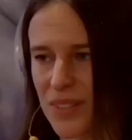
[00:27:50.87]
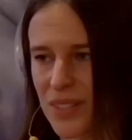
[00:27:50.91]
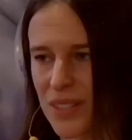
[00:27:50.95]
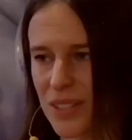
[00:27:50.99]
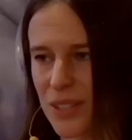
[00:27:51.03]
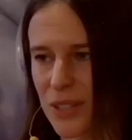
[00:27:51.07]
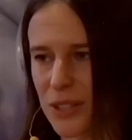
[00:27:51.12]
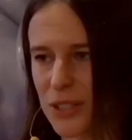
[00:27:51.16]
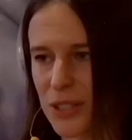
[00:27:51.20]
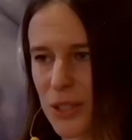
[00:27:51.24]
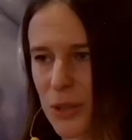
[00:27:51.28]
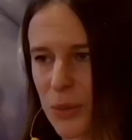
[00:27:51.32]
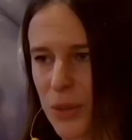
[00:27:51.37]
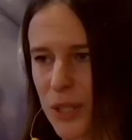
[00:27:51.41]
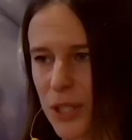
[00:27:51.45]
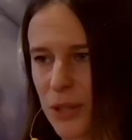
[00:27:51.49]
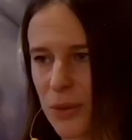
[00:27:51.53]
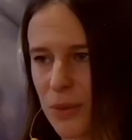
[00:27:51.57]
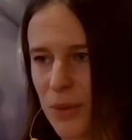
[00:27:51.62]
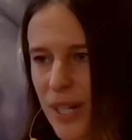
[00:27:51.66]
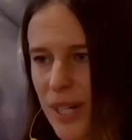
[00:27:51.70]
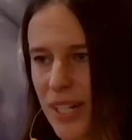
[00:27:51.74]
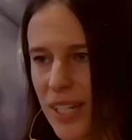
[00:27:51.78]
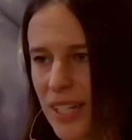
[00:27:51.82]
So when you're
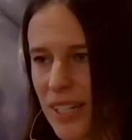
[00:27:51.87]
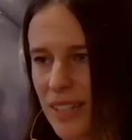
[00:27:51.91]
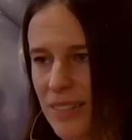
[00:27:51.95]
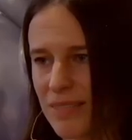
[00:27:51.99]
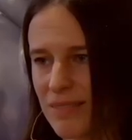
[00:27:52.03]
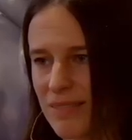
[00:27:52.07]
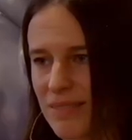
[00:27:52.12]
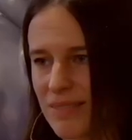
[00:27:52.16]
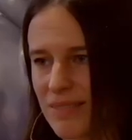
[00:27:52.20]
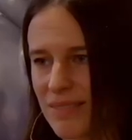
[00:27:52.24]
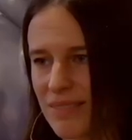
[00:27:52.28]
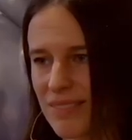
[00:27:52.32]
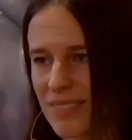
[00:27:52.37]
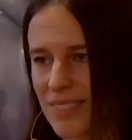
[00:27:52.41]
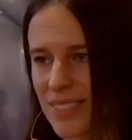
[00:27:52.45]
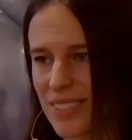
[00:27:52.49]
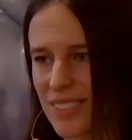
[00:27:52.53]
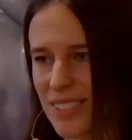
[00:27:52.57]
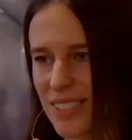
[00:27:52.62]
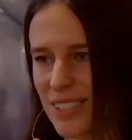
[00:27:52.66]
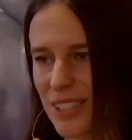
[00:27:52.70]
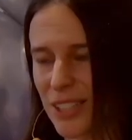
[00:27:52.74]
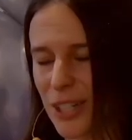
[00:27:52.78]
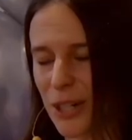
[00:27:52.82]
ready,
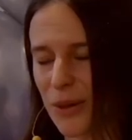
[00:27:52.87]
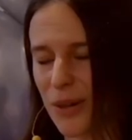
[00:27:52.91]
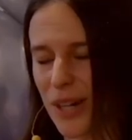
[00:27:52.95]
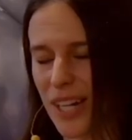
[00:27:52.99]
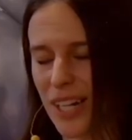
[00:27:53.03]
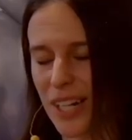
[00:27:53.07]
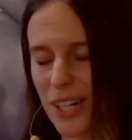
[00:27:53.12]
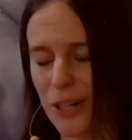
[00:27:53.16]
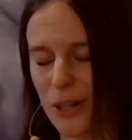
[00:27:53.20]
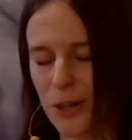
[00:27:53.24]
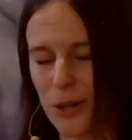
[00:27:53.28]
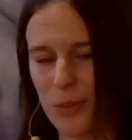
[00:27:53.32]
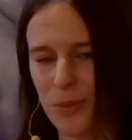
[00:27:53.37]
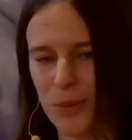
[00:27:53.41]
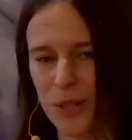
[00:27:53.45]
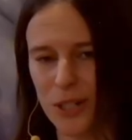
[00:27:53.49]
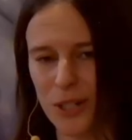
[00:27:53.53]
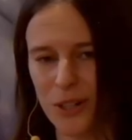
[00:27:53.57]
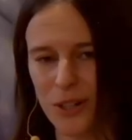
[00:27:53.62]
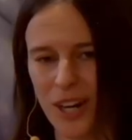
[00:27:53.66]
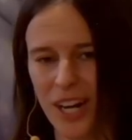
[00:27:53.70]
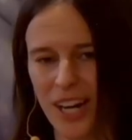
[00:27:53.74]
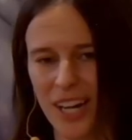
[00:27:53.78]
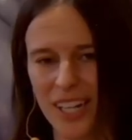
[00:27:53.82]
go ahead and open
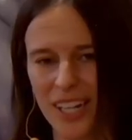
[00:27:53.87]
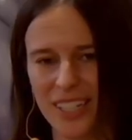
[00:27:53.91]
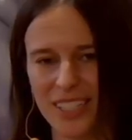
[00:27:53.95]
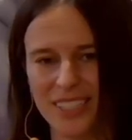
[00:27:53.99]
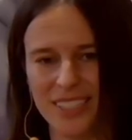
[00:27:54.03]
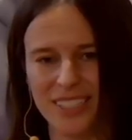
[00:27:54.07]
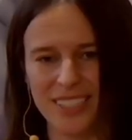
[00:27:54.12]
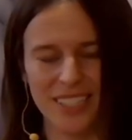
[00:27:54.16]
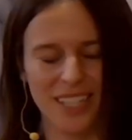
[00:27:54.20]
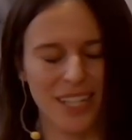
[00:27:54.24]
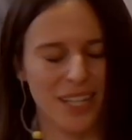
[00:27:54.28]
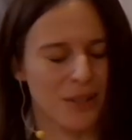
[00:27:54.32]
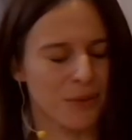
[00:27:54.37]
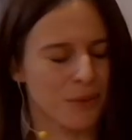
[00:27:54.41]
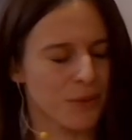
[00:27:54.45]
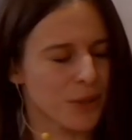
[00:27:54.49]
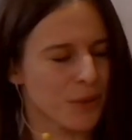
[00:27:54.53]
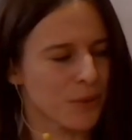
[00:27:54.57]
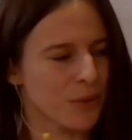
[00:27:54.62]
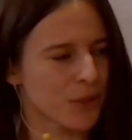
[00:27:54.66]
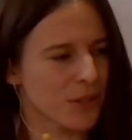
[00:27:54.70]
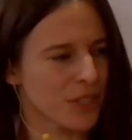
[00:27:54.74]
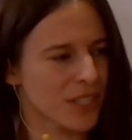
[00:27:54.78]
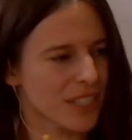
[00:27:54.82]
your eyes, and we
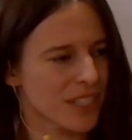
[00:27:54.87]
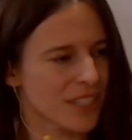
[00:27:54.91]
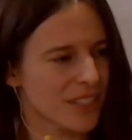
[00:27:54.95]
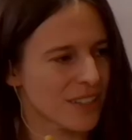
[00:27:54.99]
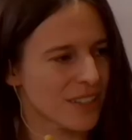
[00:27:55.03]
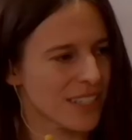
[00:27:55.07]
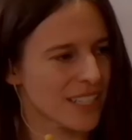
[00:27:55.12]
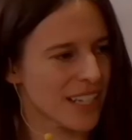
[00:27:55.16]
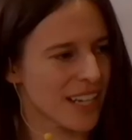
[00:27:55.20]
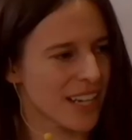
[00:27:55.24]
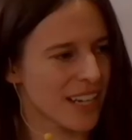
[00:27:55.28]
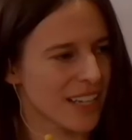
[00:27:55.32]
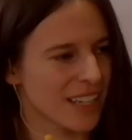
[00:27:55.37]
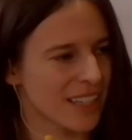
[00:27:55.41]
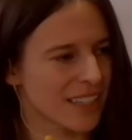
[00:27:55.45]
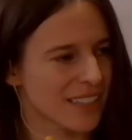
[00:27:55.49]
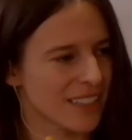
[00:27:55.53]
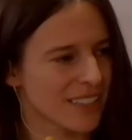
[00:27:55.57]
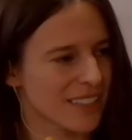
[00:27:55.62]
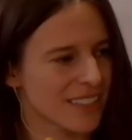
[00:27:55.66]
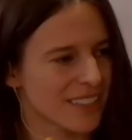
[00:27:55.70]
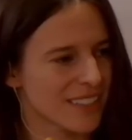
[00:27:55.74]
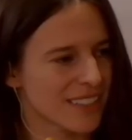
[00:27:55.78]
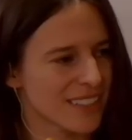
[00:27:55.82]
will hear again
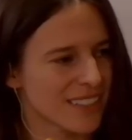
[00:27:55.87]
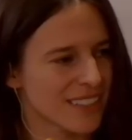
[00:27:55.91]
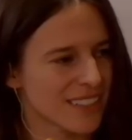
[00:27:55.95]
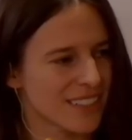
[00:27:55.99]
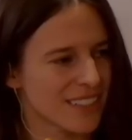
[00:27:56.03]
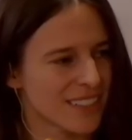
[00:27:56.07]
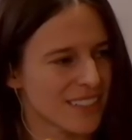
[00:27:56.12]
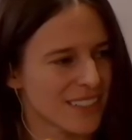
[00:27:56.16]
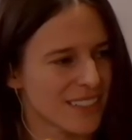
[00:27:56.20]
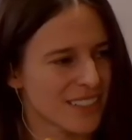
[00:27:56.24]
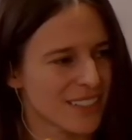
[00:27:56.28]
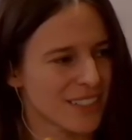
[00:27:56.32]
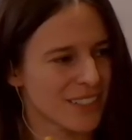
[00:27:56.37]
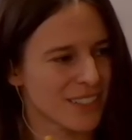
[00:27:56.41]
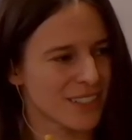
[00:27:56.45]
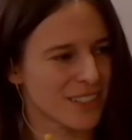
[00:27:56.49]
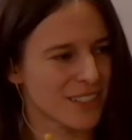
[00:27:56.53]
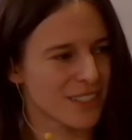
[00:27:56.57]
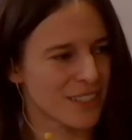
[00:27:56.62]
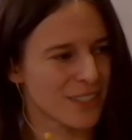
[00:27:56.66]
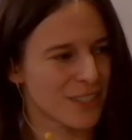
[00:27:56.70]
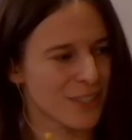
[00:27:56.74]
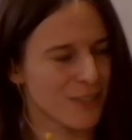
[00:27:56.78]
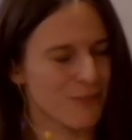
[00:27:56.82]

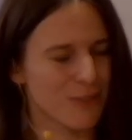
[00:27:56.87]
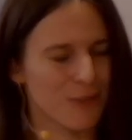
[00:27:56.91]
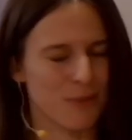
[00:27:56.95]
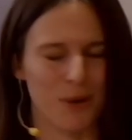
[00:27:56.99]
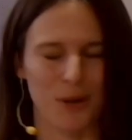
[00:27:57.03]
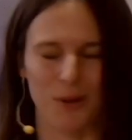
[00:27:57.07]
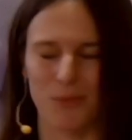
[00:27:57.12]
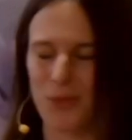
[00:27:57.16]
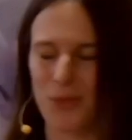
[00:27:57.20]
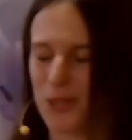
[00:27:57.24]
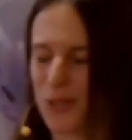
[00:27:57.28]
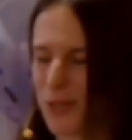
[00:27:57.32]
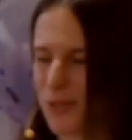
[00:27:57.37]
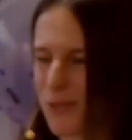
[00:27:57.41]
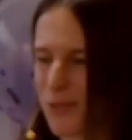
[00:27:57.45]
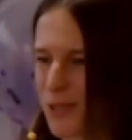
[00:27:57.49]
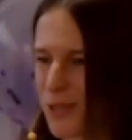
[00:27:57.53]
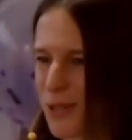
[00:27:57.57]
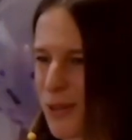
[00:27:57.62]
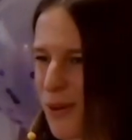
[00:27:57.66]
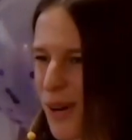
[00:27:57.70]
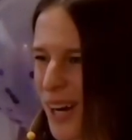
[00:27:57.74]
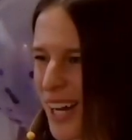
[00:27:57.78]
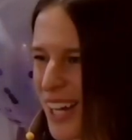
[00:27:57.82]
from our beautiful
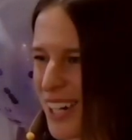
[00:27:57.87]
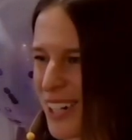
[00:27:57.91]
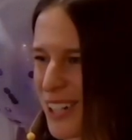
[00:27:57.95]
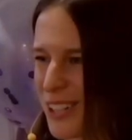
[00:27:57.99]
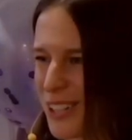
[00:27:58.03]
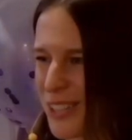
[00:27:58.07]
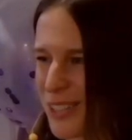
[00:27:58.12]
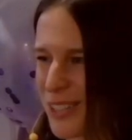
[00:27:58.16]
choir.